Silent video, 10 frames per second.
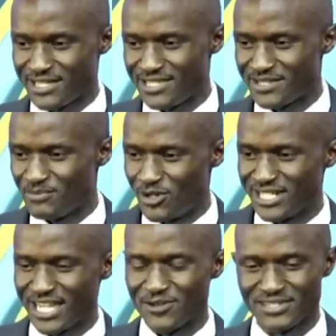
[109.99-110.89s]
In the
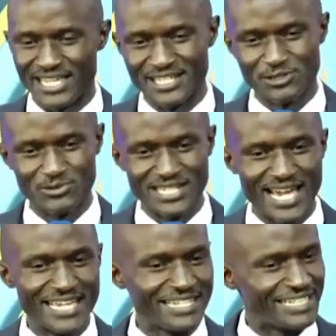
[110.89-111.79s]
morning, I was like, should
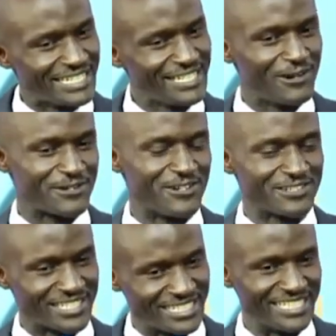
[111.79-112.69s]
I nini or
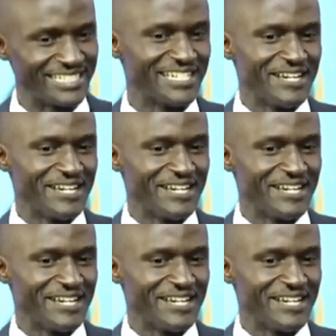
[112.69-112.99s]
not nini?